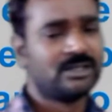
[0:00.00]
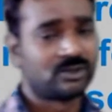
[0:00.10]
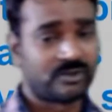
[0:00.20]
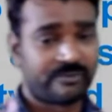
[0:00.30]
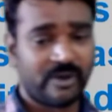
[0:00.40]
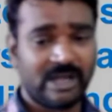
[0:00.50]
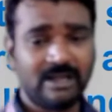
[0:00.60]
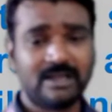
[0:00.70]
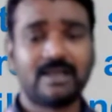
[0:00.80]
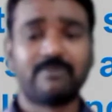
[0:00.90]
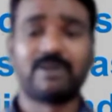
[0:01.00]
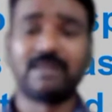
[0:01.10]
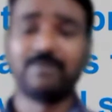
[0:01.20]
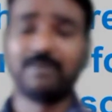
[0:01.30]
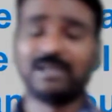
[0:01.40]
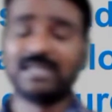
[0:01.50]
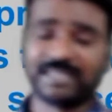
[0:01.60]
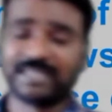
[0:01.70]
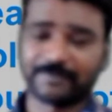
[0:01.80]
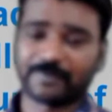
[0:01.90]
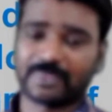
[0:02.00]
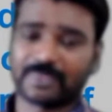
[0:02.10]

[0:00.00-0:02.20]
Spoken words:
So fail. Flammability,